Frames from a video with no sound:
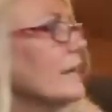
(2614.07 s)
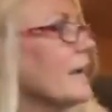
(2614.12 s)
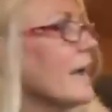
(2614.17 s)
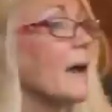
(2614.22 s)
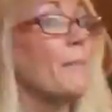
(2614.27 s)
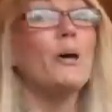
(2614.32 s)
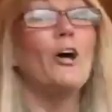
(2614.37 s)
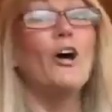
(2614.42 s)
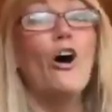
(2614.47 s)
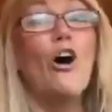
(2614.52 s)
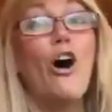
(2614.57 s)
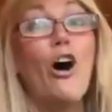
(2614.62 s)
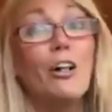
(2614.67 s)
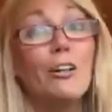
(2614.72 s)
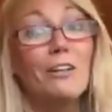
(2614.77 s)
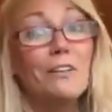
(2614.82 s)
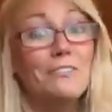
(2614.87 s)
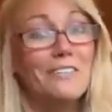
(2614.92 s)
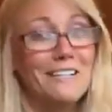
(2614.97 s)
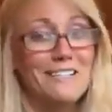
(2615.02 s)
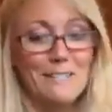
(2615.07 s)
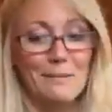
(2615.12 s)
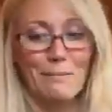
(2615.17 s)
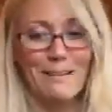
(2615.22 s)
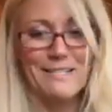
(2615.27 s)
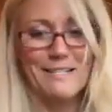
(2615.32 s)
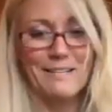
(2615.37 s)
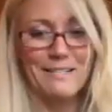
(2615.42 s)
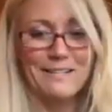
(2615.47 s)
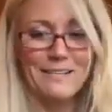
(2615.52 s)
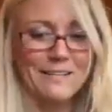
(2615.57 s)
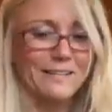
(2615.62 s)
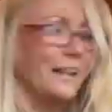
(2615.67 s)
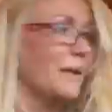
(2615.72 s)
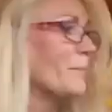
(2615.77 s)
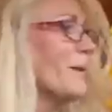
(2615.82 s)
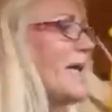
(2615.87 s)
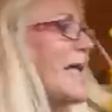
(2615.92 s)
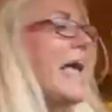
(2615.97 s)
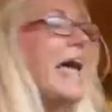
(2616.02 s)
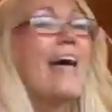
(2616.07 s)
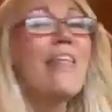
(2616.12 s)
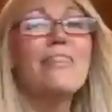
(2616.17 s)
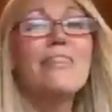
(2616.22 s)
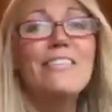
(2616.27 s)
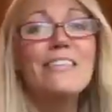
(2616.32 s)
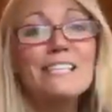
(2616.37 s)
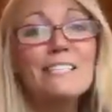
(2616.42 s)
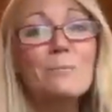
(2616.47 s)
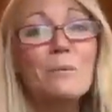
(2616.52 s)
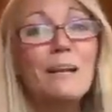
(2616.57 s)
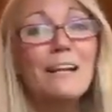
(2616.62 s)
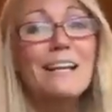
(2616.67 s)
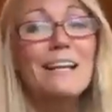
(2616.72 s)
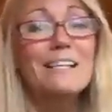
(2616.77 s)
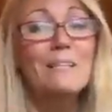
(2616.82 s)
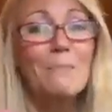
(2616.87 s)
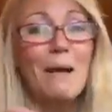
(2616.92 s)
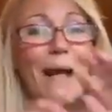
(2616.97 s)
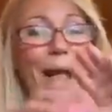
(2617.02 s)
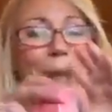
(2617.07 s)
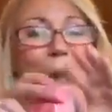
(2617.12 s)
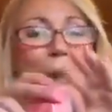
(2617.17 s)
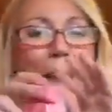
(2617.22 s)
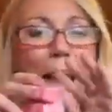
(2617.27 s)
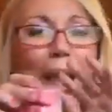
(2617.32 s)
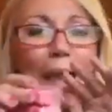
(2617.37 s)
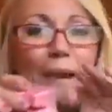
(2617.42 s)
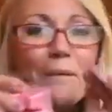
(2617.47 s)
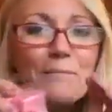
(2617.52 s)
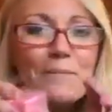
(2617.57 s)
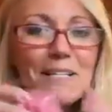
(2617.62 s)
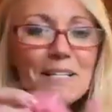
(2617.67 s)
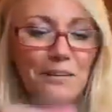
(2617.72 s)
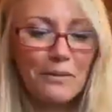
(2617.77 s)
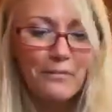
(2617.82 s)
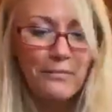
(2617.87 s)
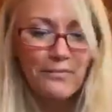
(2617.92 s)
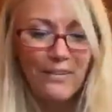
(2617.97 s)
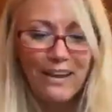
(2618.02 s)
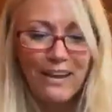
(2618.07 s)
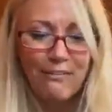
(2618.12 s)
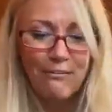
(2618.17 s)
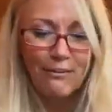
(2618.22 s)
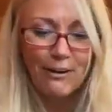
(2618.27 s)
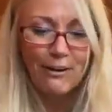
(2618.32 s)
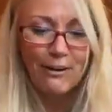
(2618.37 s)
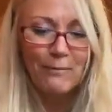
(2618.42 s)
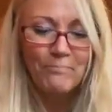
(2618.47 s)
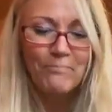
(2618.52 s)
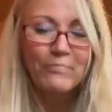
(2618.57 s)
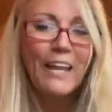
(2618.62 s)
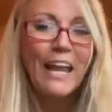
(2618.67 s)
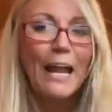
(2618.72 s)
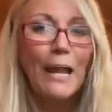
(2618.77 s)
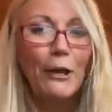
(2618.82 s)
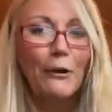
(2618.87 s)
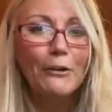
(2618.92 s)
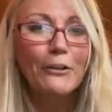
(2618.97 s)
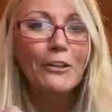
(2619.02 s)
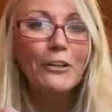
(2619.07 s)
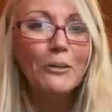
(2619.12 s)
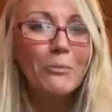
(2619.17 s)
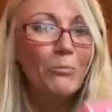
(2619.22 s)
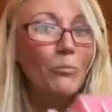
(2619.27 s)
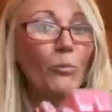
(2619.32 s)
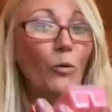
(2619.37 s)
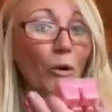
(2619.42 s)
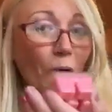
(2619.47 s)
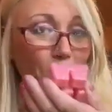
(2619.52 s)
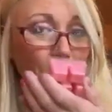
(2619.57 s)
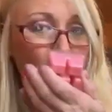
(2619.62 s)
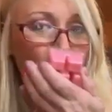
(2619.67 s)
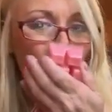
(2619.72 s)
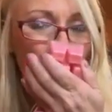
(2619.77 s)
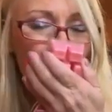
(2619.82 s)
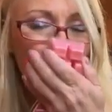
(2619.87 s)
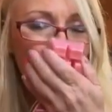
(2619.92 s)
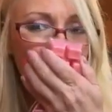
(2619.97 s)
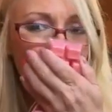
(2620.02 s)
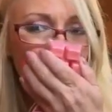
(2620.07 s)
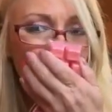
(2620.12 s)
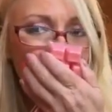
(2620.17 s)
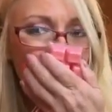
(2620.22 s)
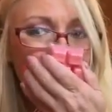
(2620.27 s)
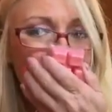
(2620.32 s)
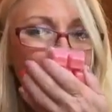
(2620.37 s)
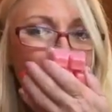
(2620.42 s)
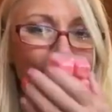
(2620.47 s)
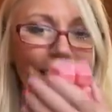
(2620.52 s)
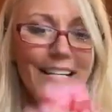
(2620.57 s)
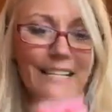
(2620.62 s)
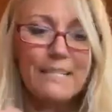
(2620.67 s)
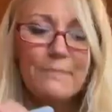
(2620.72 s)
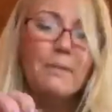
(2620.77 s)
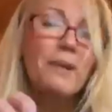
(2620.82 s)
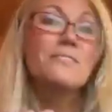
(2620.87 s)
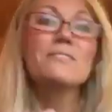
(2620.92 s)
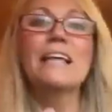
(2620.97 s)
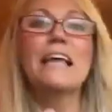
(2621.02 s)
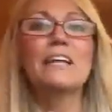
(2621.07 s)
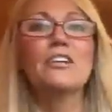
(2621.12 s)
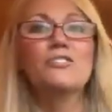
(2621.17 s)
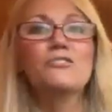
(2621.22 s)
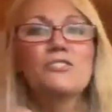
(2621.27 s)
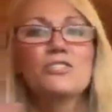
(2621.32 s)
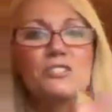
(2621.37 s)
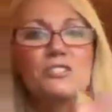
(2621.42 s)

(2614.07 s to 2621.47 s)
my Scentsy Club. And this one is my absolute favorite, Heirloom Rose. And it smells like you just went to Grandma's house and